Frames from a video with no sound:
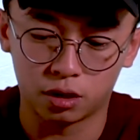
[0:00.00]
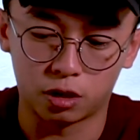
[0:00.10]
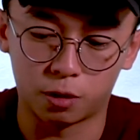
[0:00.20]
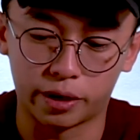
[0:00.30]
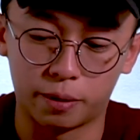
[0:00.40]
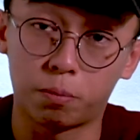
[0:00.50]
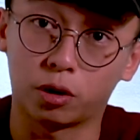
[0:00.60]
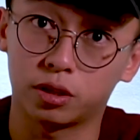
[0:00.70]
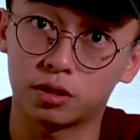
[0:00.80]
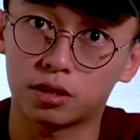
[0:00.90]
all my
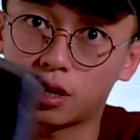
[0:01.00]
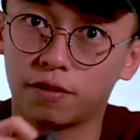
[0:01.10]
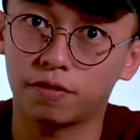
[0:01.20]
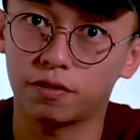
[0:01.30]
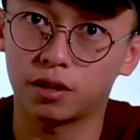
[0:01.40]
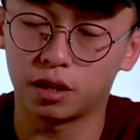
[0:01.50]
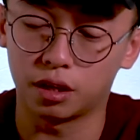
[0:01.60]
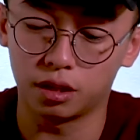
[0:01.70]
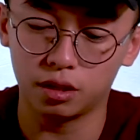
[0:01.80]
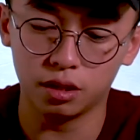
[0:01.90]
important stuff
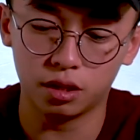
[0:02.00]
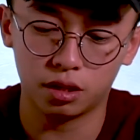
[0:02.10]
in,